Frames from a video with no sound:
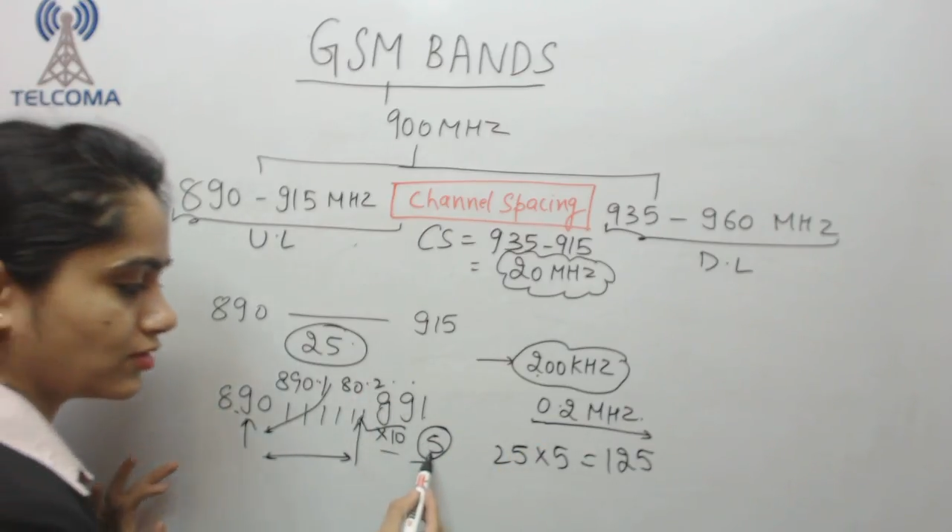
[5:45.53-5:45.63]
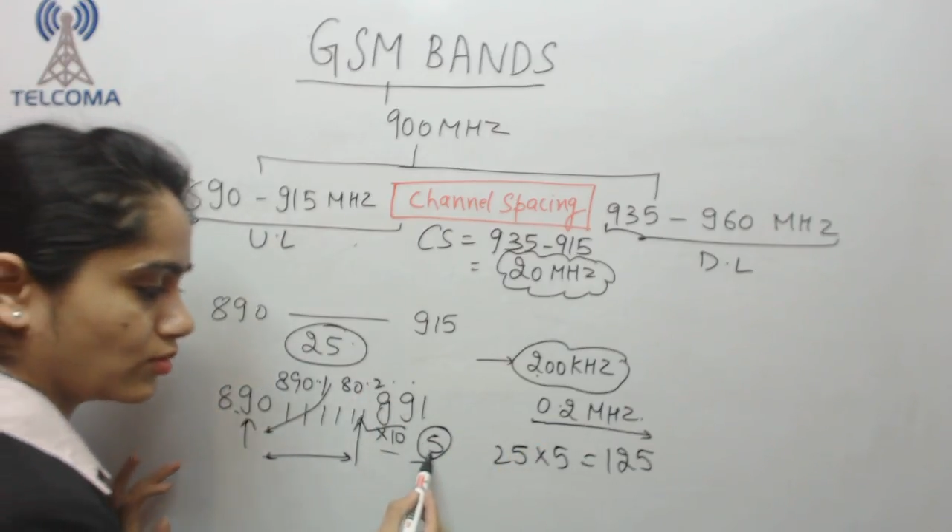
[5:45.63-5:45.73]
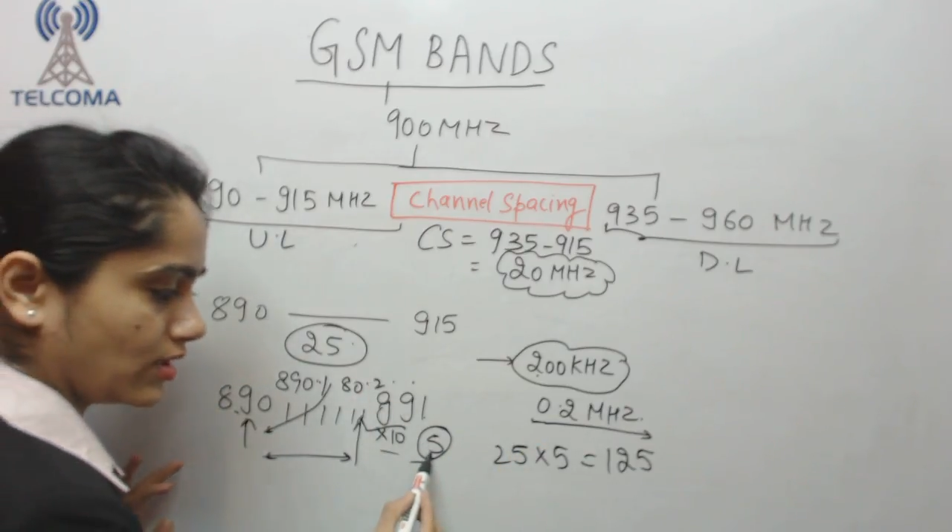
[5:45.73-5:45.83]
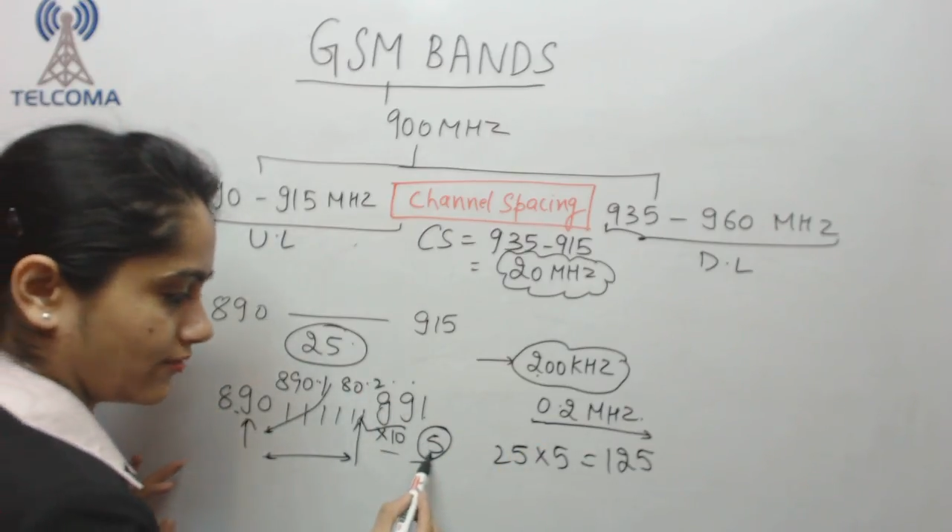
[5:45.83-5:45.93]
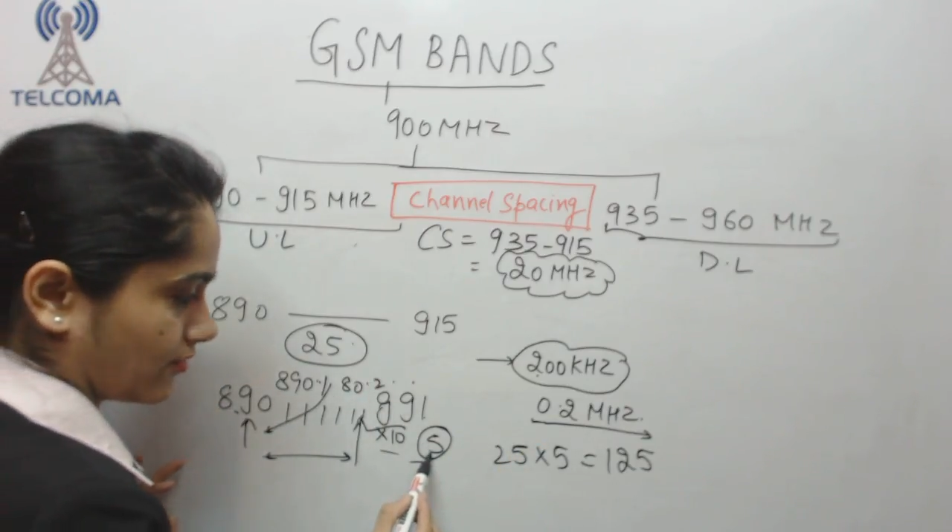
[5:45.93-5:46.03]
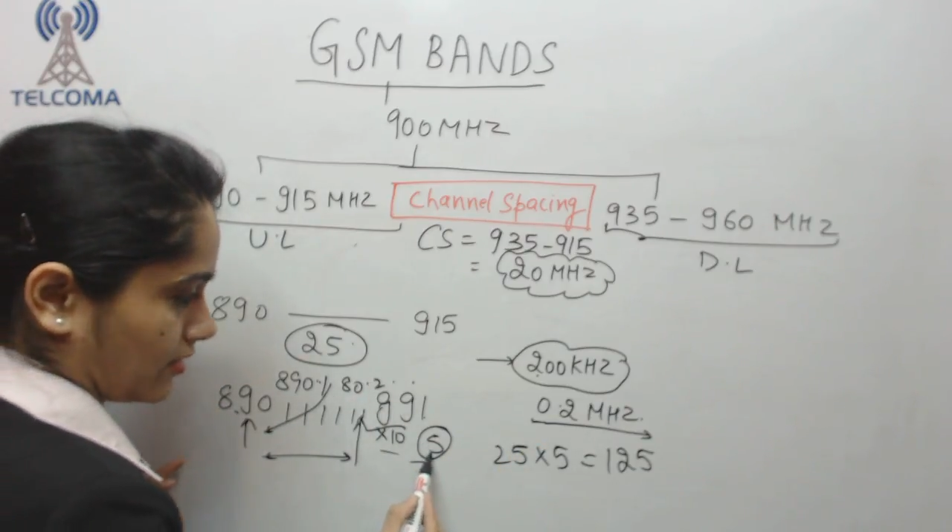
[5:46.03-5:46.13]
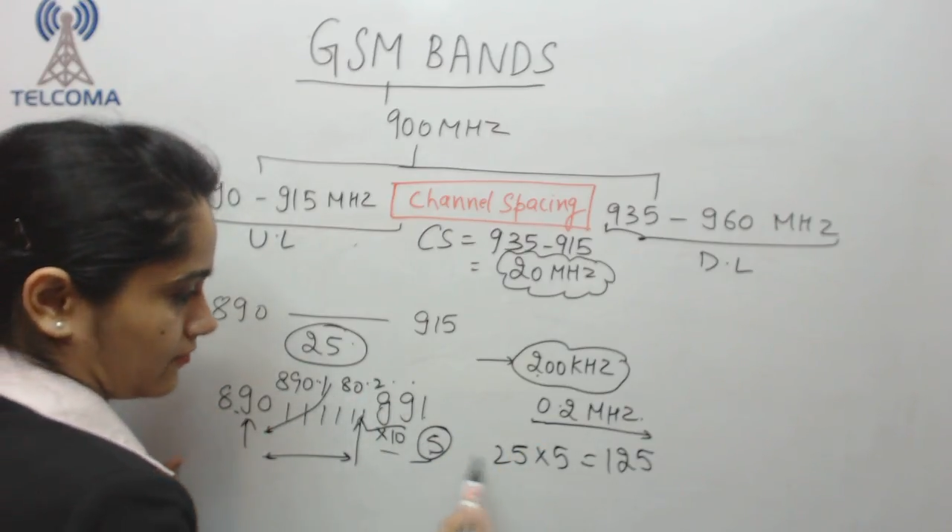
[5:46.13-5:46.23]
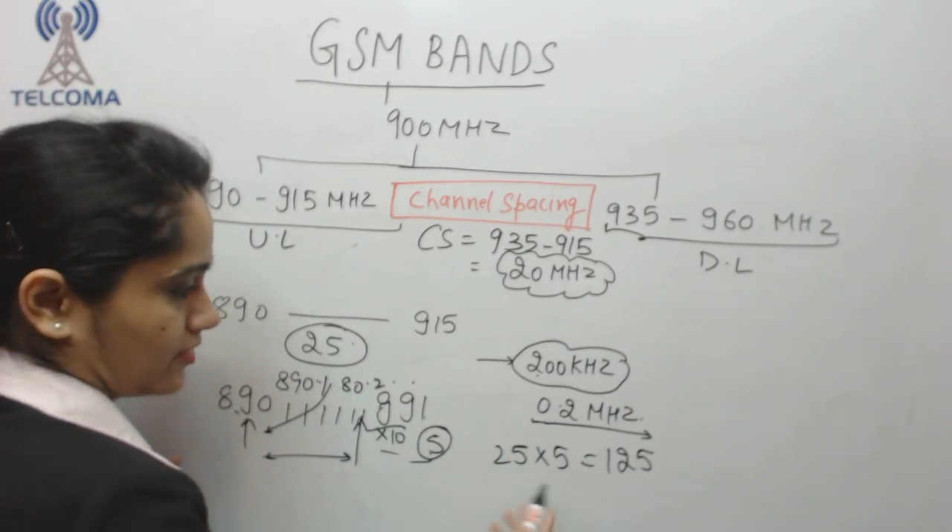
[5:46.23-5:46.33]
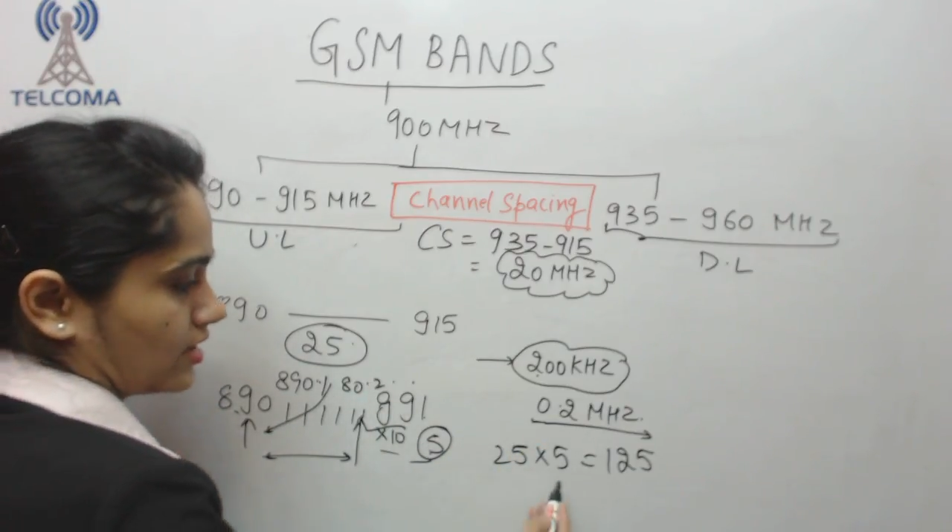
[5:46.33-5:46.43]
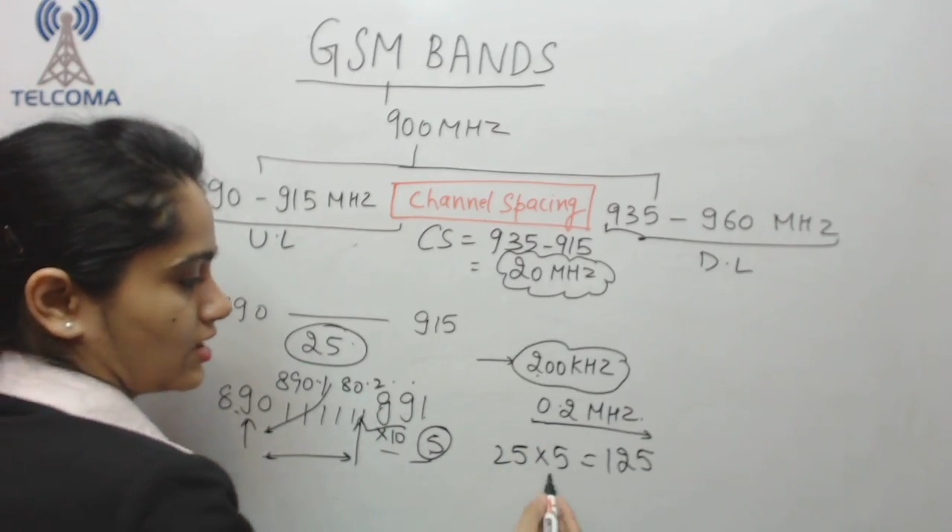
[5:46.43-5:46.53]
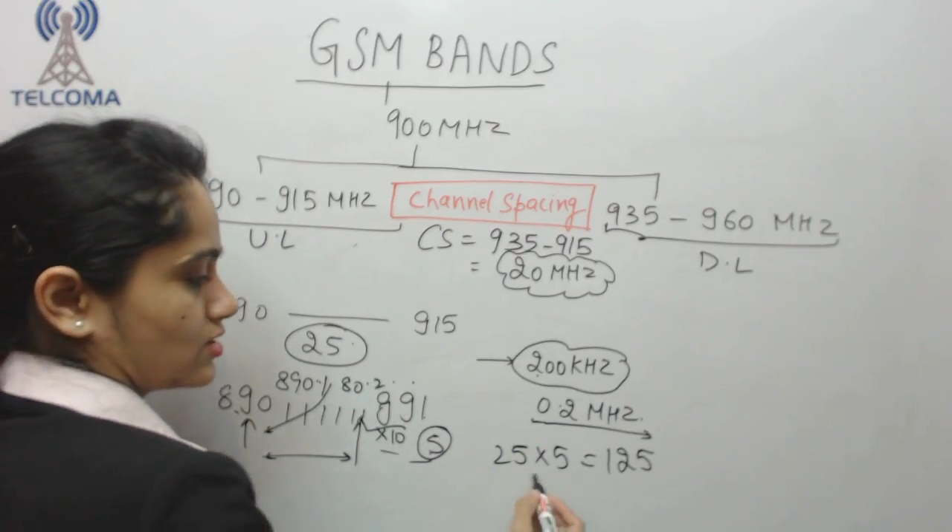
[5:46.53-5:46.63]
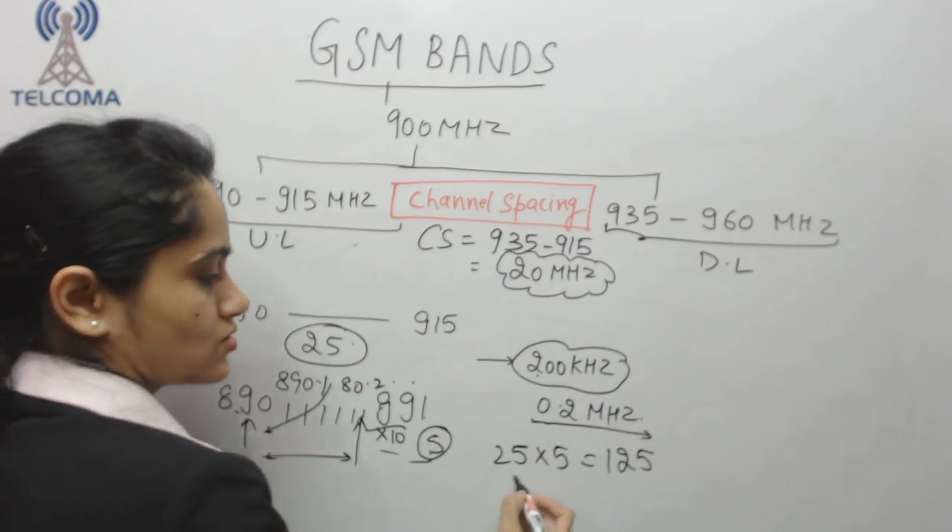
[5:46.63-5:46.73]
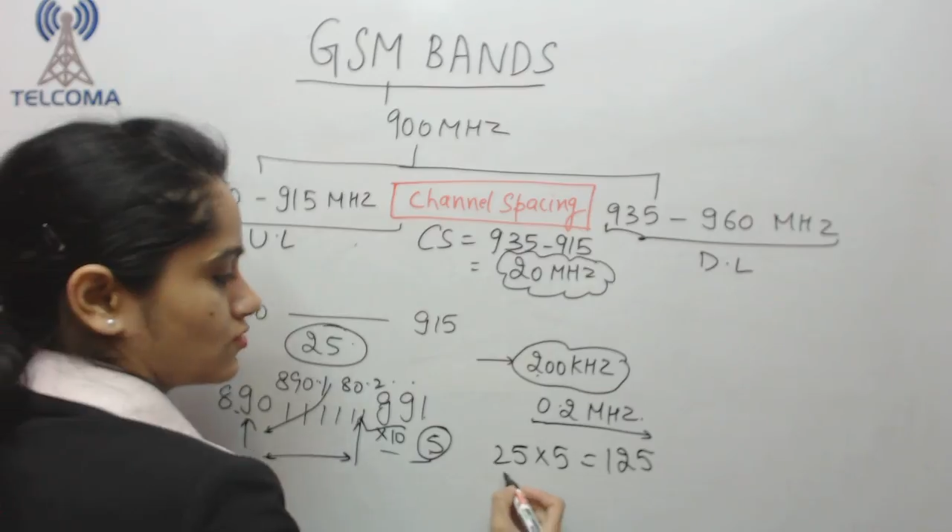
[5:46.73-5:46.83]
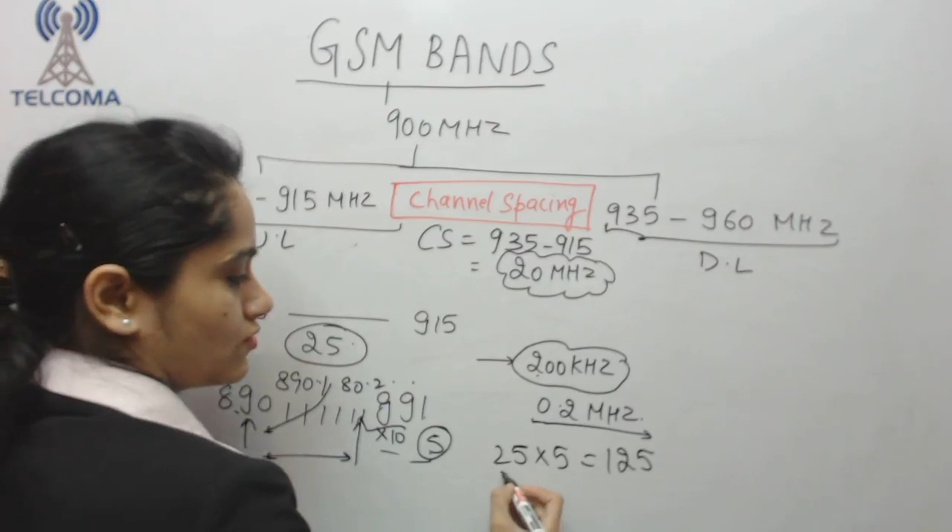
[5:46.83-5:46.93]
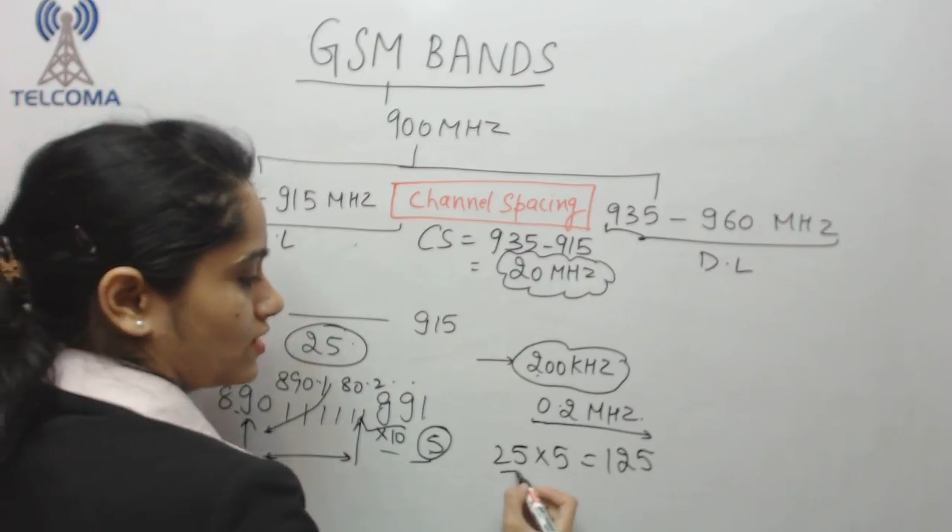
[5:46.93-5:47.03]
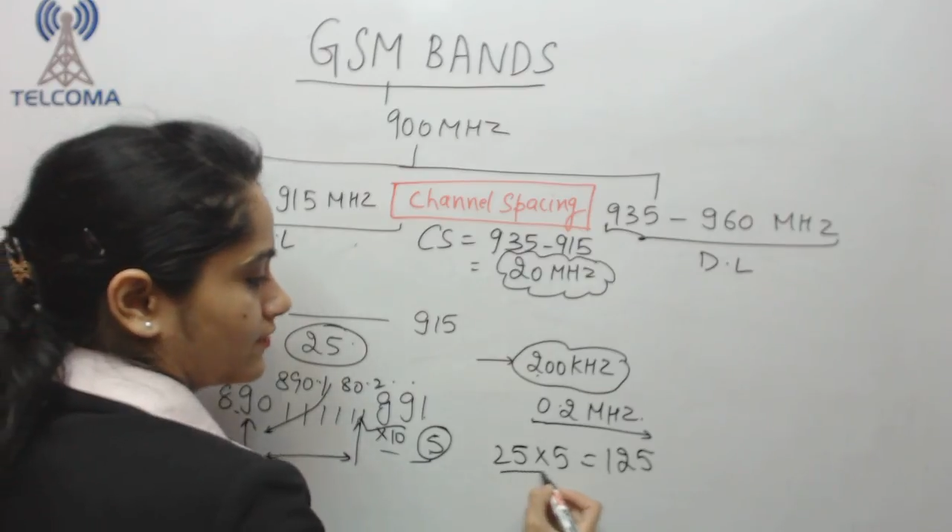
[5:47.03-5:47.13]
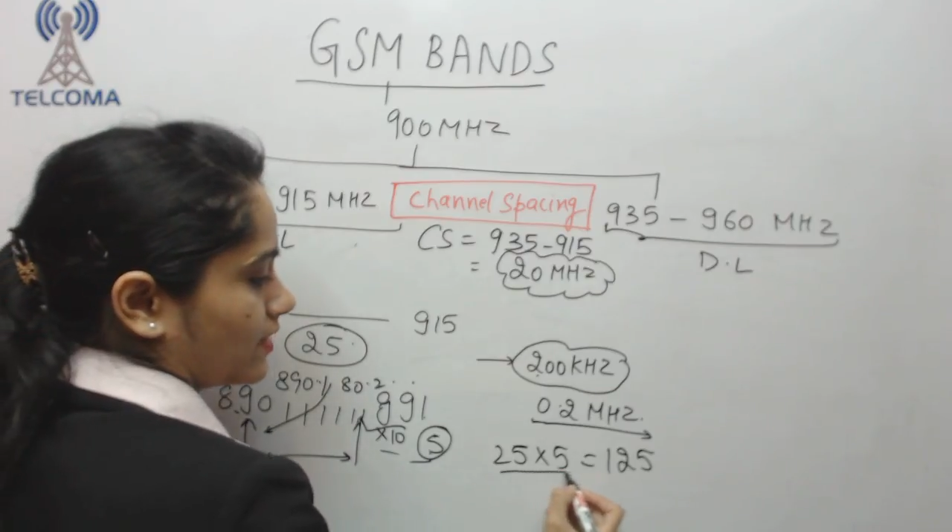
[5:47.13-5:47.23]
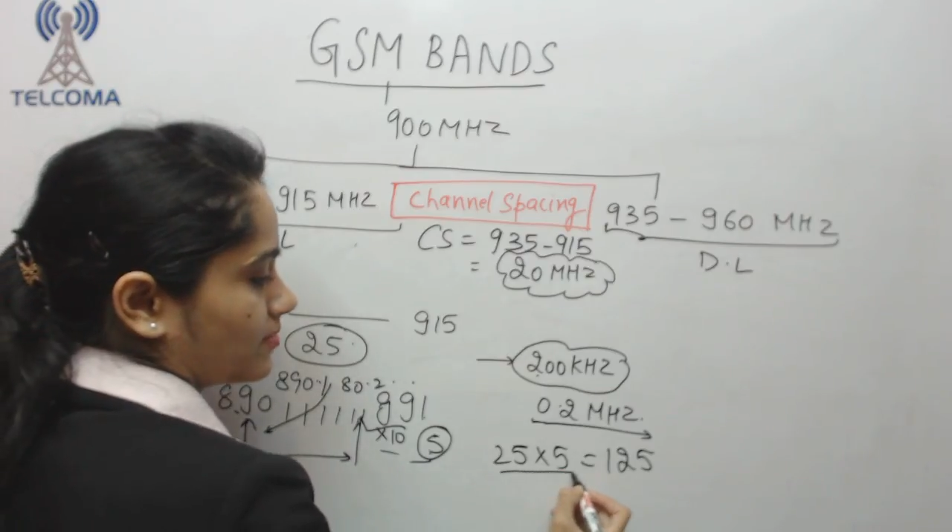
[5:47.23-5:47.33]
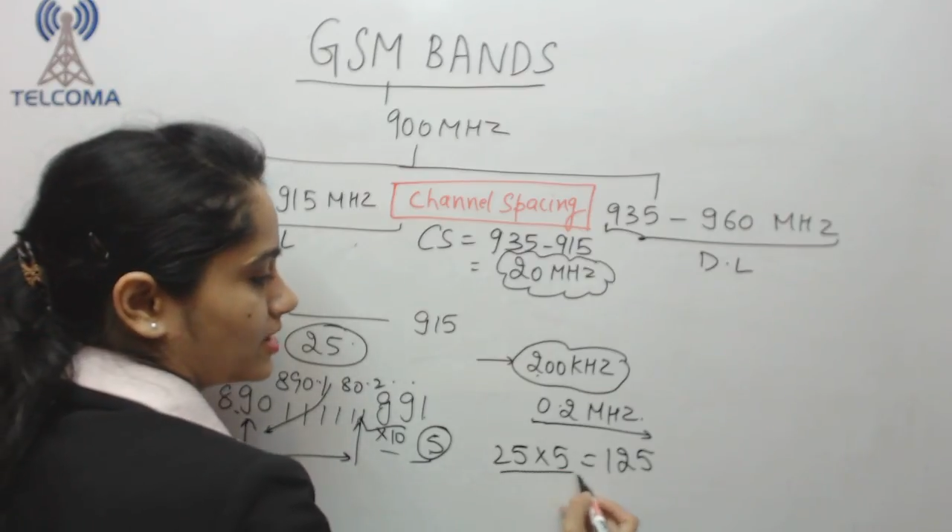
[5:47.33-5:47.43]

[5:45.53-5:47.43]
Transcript: with only 5. So 25